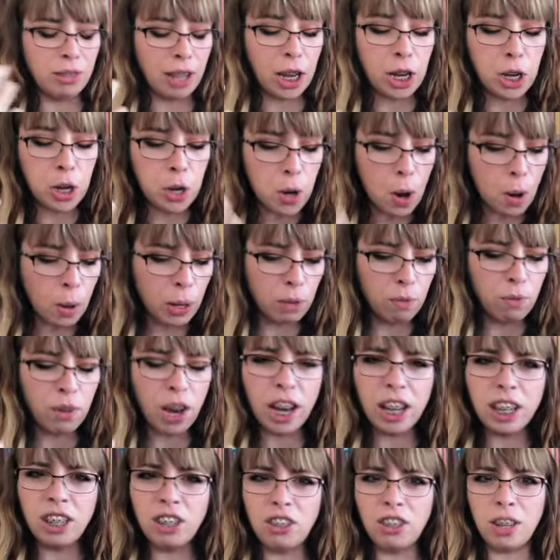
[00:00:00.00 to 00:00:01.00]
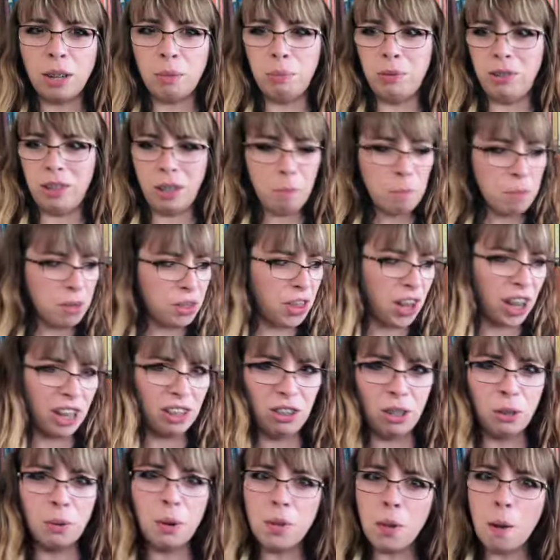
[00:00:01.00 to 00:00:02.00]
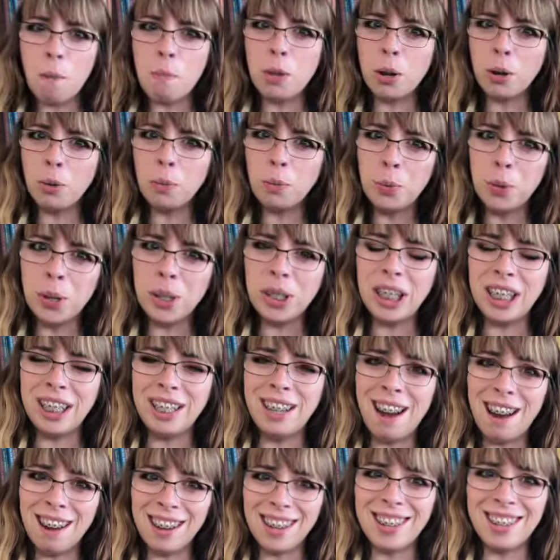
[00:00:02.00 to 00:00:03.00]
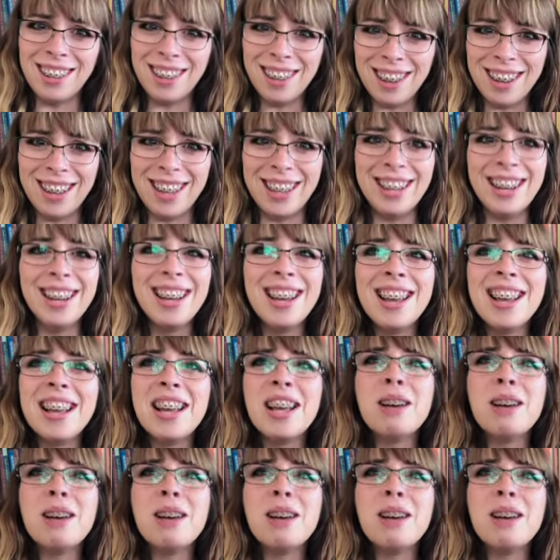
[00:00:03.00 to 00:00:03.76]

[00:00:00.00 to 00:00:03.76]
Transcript: It's like, no, you've got to stop sympathizing with them. They're really not good.